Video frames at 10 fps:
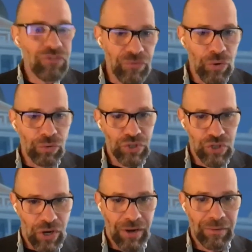of those
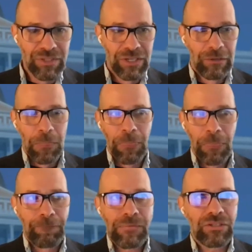jobs.
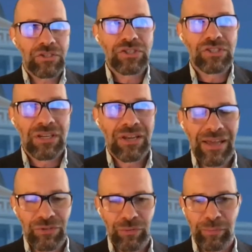It's just a
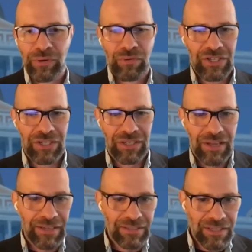natural progression in
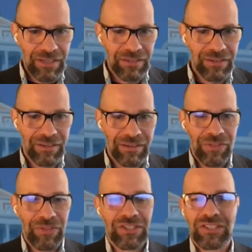IT.
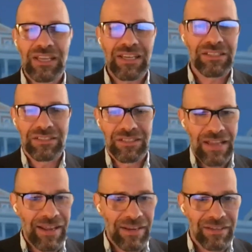Nothing stays
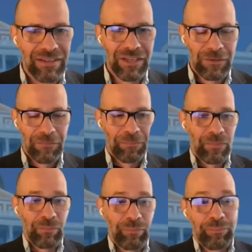stagnant.
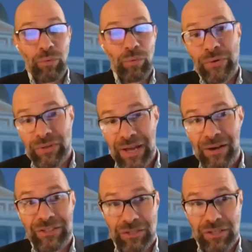But with the
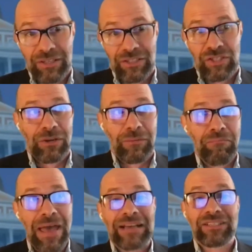cloud, it's such a
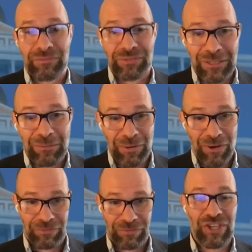massive leap
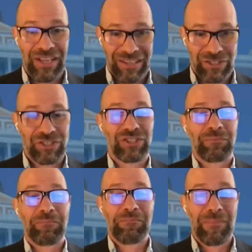of change. It's such
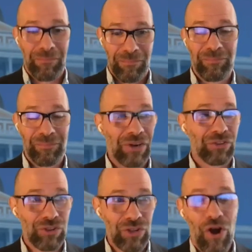a
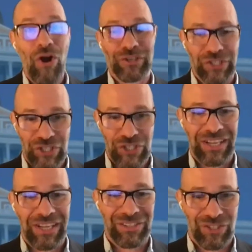large
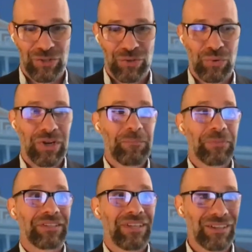change to
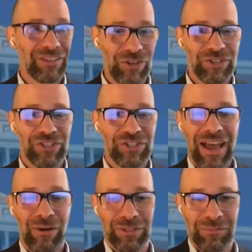the technology,
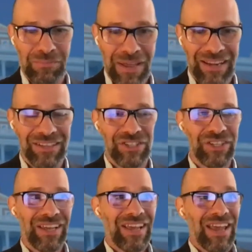how it's
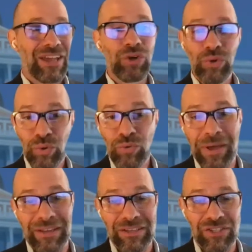managed, and who
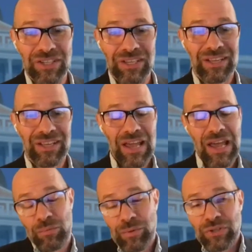manages it.
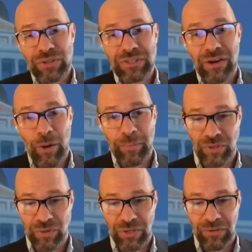And we took that
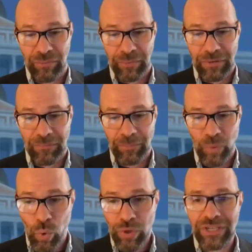opportunity from a
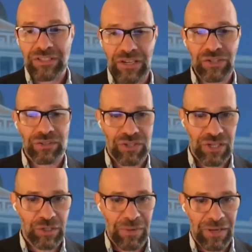organizational
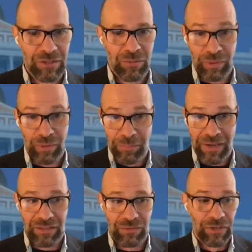change management
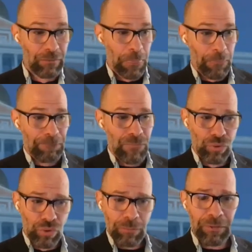perspective to
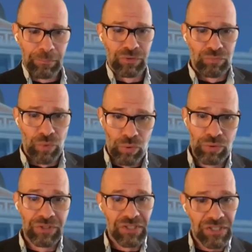look at people's
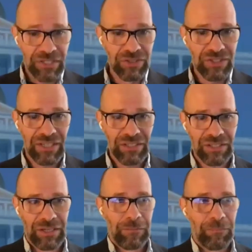roles and skill
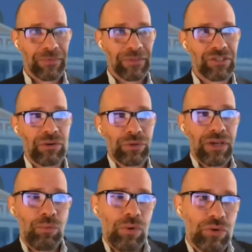sets and say,
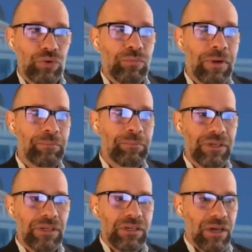okay, well, you might
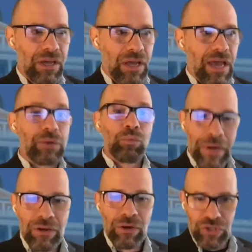be a
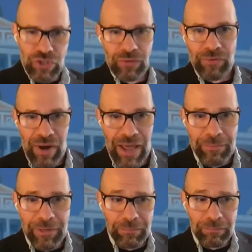Windows Server
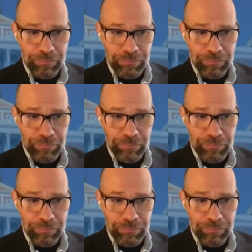admin,